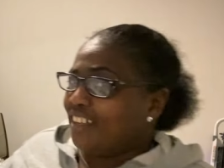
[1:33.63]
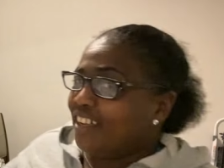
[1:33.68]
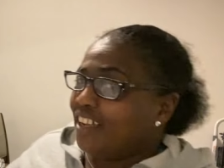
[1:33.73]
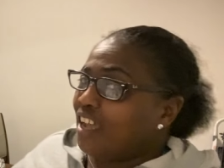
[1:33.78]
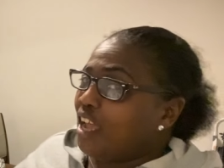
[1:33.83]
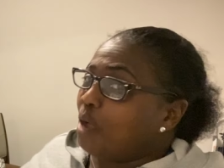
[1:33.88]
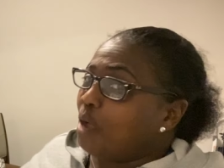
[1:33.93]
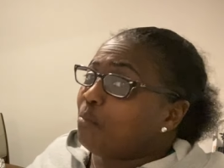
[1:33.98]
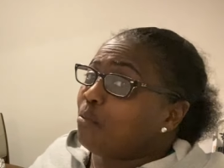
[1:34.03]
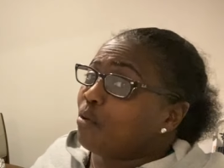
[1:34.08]

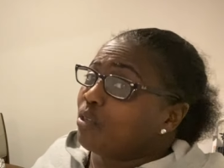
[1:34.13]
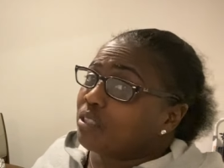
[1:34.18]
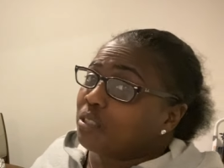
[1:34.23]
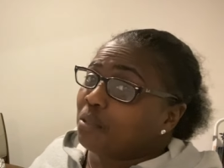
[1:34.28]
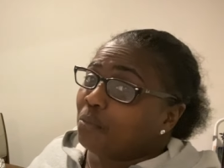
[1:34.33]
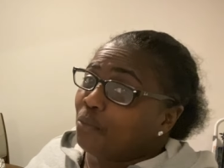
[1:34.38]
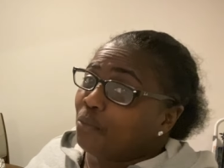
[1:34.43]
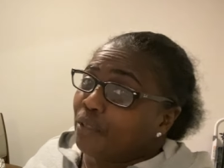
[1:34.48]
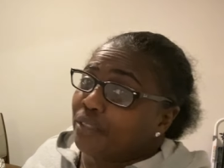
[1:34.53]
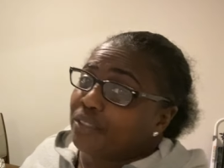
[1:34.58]
I bought some
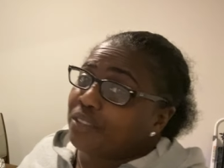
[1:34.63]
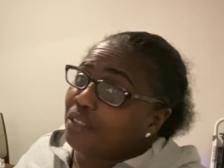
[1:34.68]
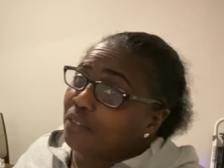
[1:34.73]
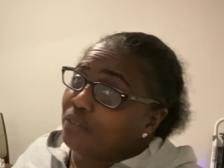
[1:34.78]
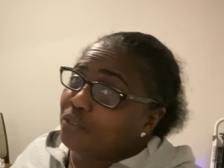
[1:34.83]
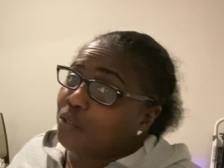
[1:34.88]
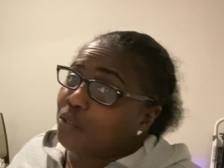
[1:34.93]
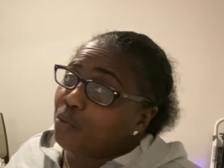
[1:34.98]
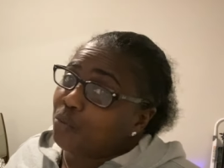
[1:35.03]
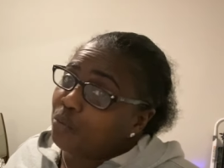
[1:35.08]
more stuff
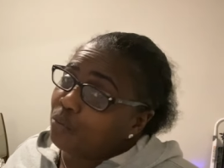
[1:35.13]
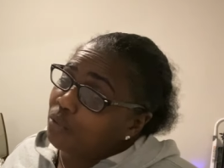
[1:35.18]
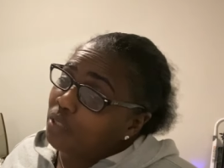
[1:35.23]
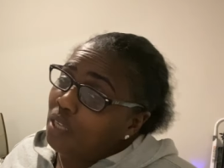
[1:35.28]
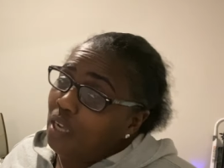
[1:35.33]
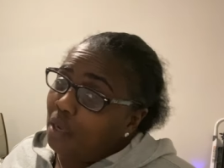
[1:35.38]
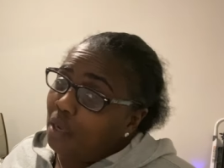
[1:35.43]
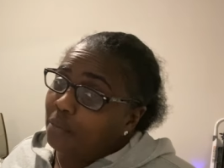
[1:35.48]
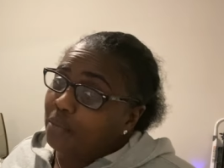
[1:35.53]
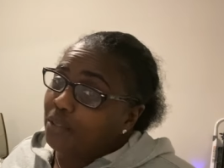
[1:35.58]
too,
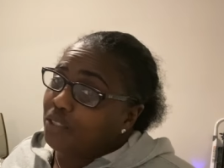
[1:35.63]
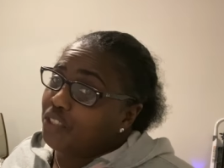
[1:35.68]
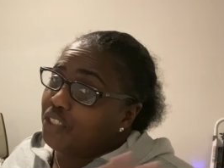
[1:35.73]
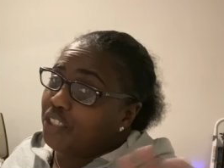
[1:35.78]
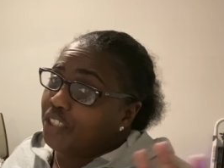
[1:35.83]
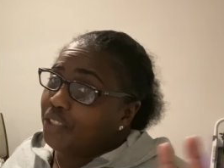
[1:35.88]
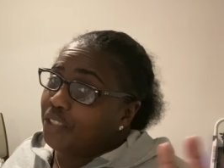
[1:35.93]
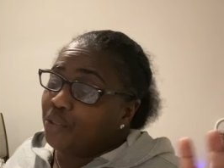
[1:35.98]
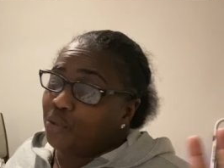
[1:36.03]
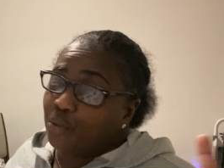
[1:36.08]
y'all, but G
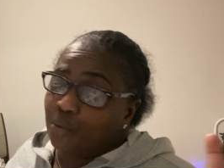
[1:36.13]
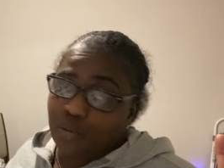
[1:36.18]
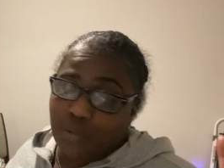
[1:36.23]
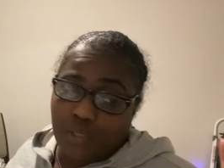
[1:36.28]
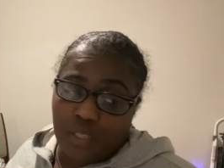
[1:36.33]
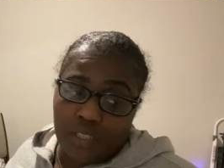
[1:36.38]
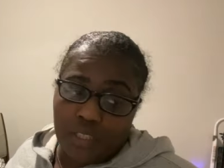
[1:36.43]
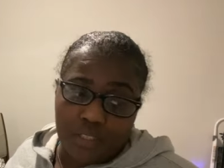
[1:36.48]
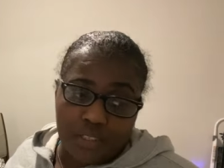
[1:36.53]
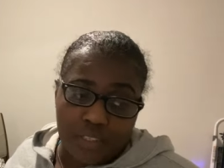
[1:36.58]
used it
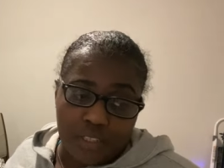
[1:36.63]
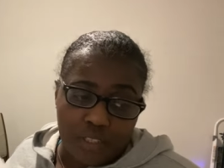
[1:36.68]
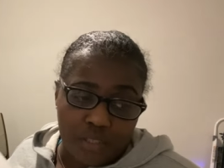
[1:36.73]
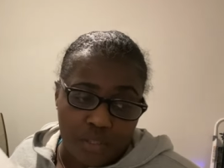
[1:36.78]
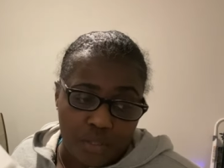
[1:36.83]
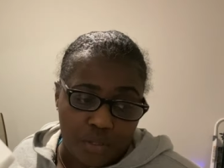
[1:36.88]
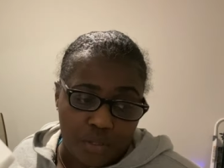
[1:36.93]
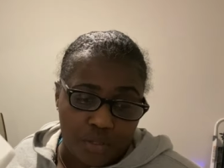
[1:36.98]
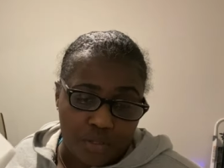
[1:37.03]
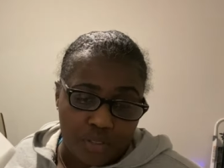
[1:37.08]
because he
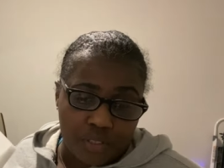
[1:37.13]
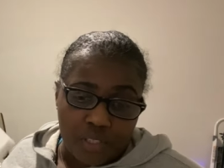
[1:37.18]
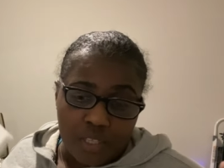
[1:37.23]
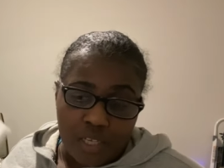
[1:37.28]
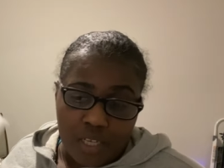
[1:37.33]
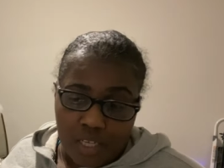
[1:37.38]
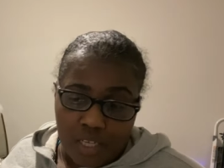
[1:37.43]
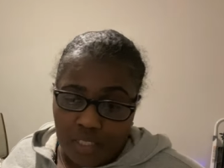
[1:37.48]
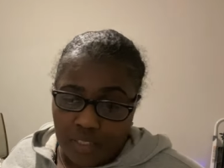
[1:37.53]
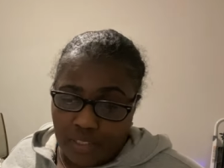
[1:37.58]
cooked
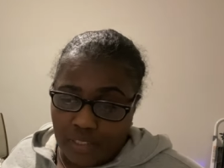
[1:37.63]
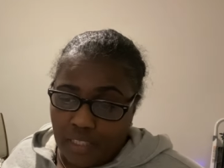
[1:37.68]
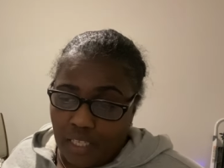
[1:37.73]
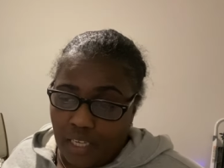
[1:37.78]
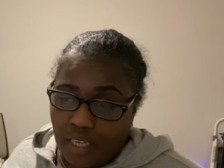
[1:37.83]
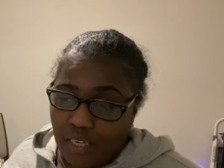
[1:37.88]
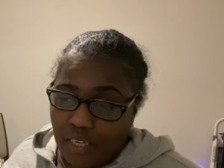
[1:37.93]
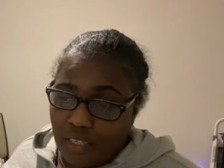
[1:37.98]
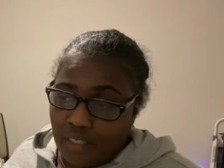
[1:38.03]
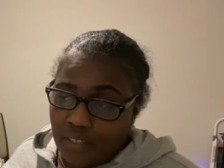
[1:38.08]
a
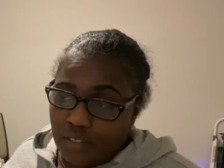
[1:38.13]
steak.